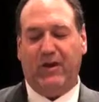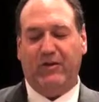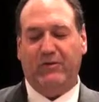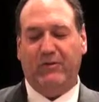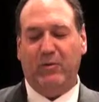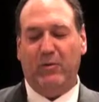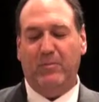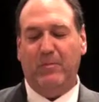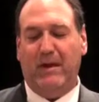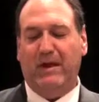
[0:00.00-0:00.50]

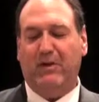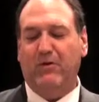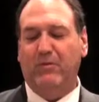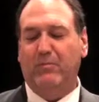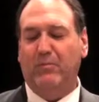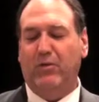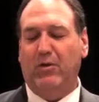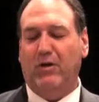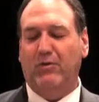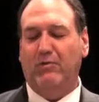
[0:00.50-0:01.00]
that would make your
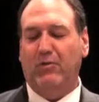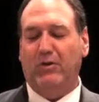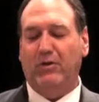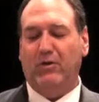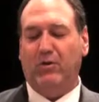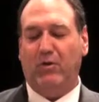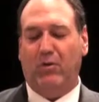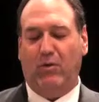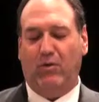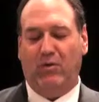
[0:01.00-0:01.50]
blood run
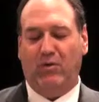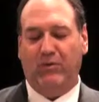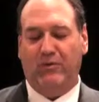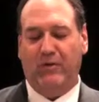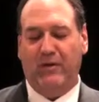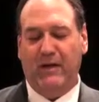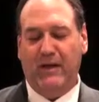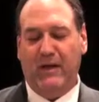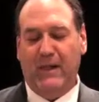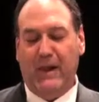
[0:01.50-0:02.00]
cold.
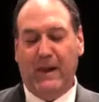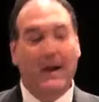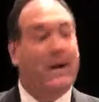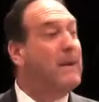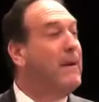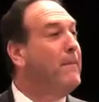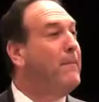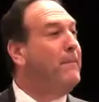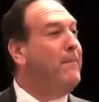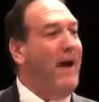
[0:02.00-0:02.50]

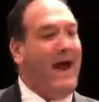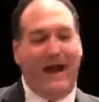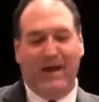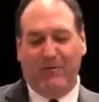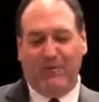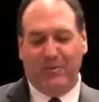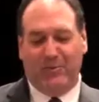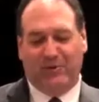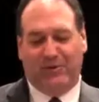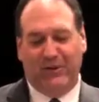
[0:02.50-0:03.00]

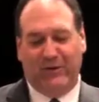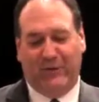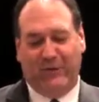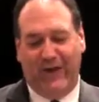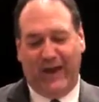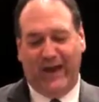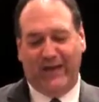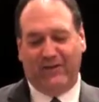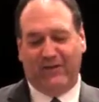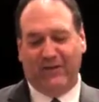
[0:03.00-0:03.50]
Bankruptcy
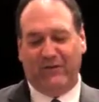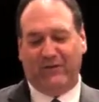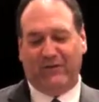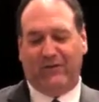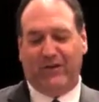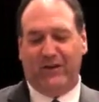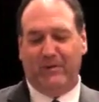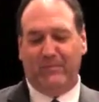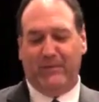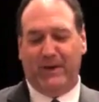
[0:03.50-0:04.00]
fans have
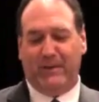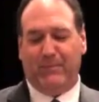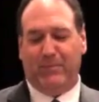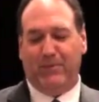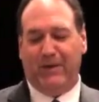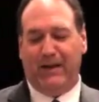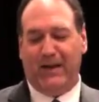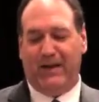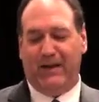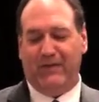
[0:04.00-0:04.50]
seen big
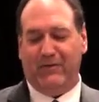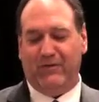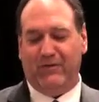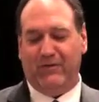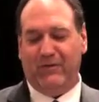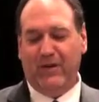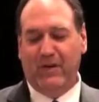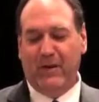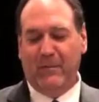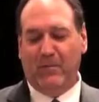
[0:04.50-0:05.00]

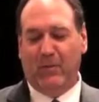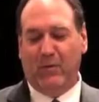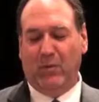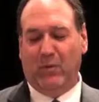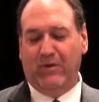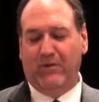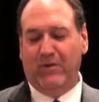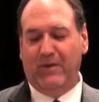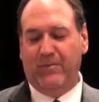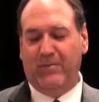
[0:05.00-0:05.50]
plans, but
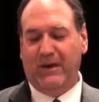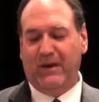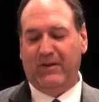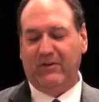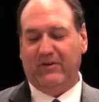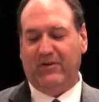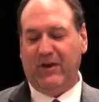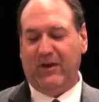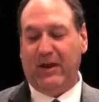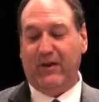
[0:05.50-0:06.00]
one of the
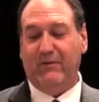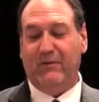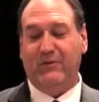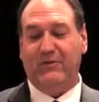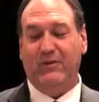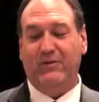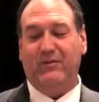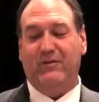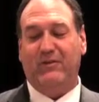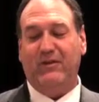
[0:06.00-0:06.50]
biggest they ever
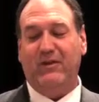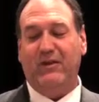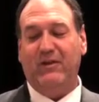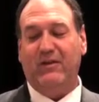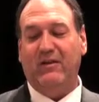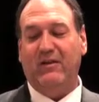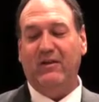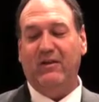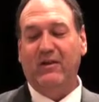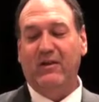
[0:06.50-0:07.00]
did
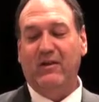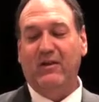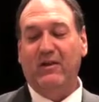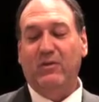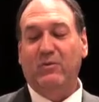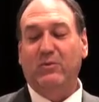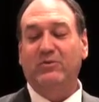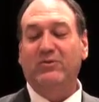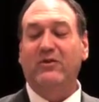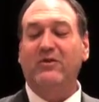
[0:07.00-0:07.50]
see
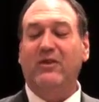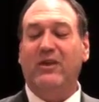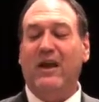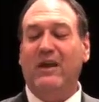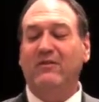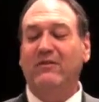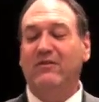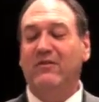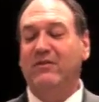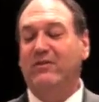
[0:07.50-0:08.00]
was at the
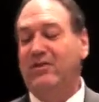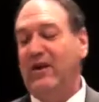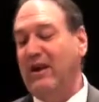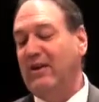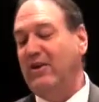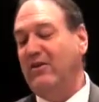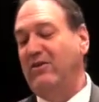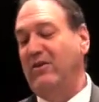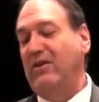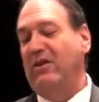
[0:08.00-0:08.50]
end of the
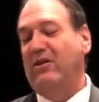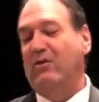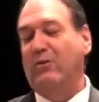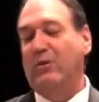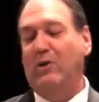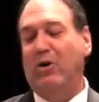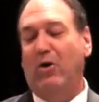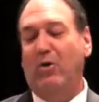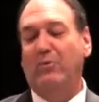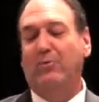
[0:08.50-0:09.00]
second year
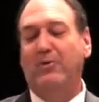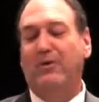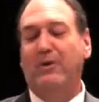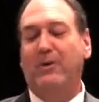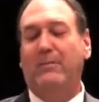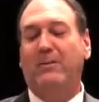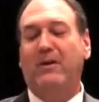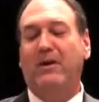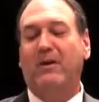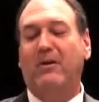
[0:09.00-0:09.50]
when hope did
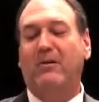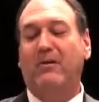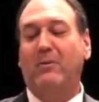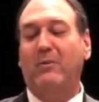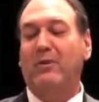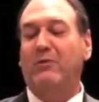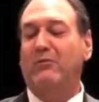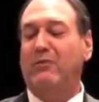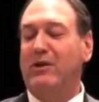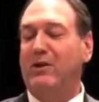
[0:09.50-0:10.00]
appear and
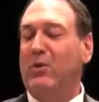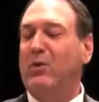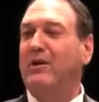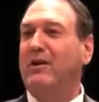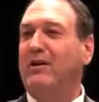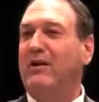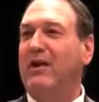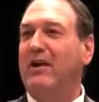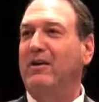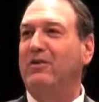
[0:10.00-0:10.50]
we
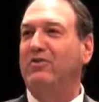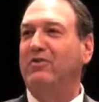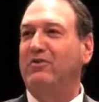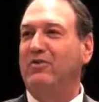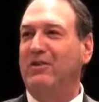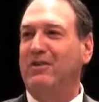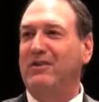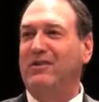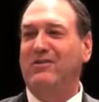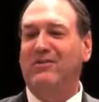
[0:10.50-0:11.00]
reorganized
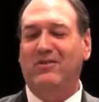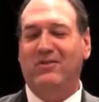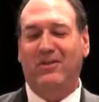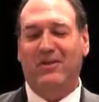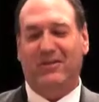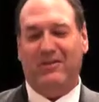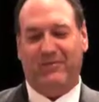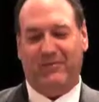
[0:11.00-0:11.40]
GDC."